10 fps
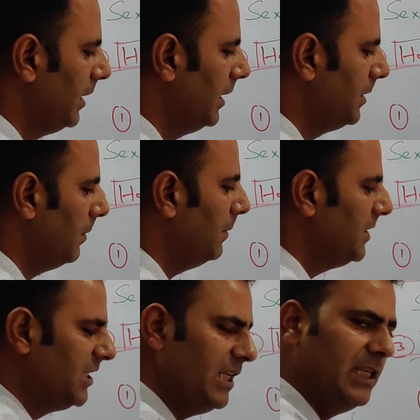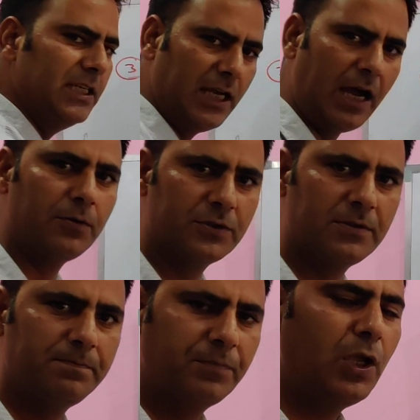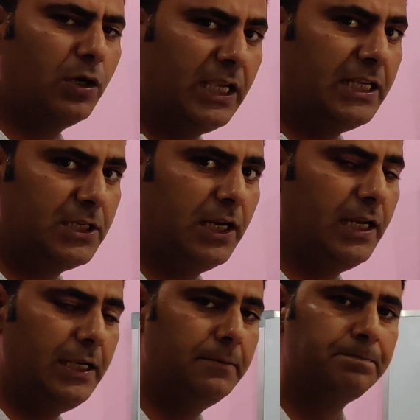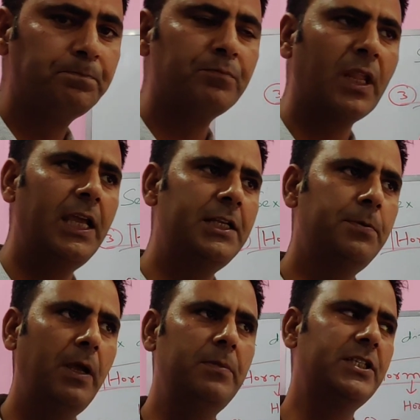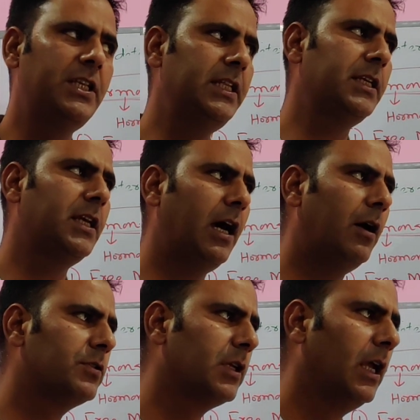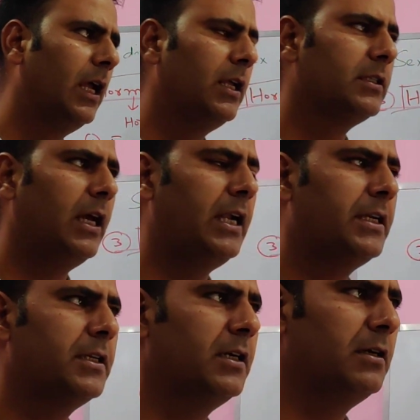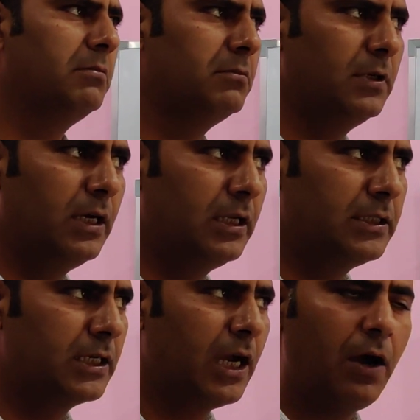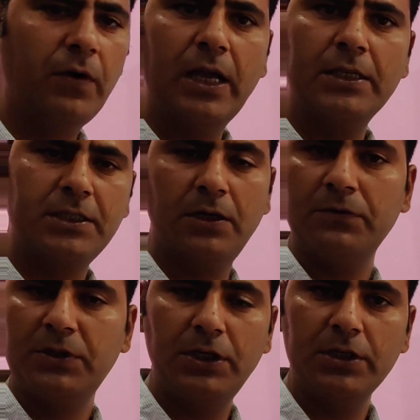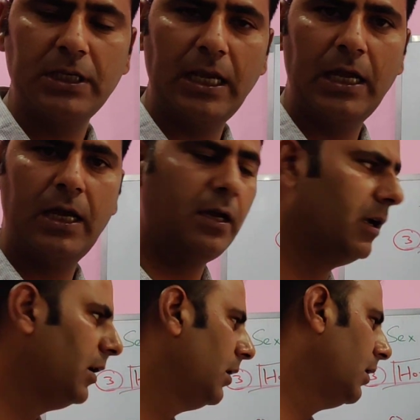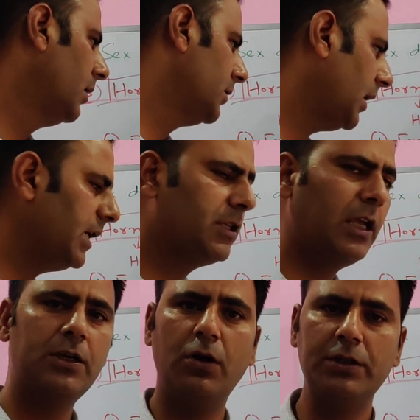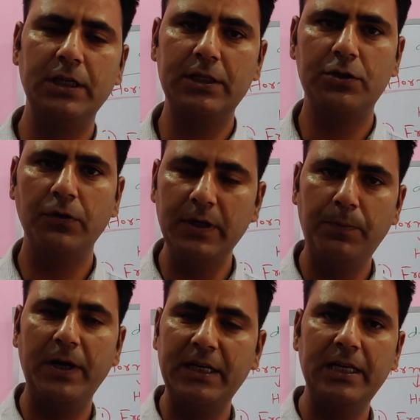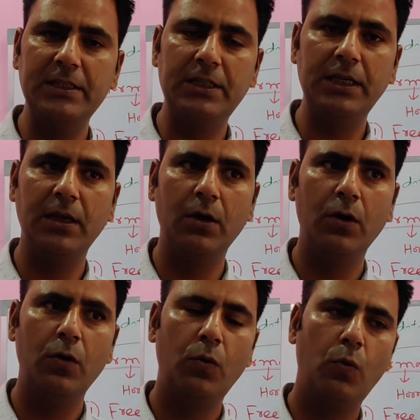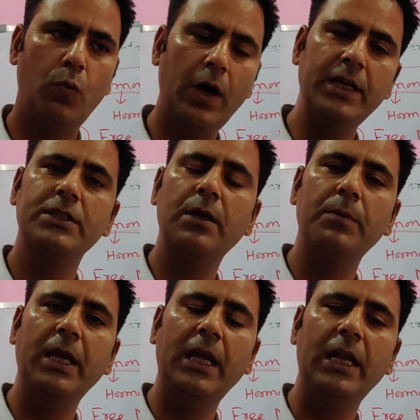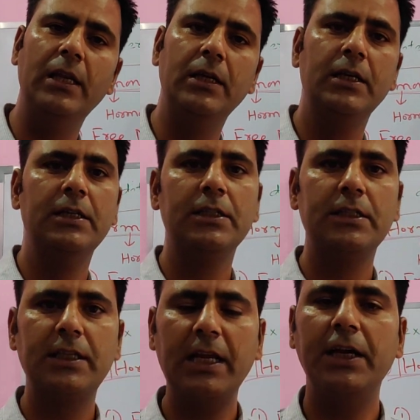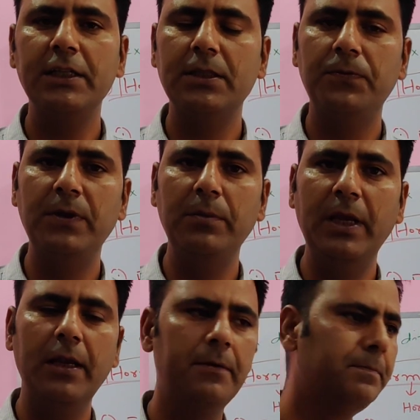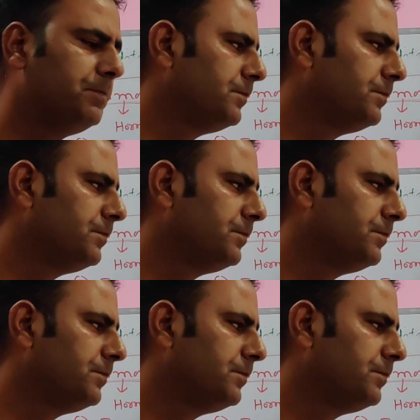It may be seen in cows. Occasionally it may be seen in cows that the cow encounters a dizygotic twin pregnancy. One is the male, second is the female.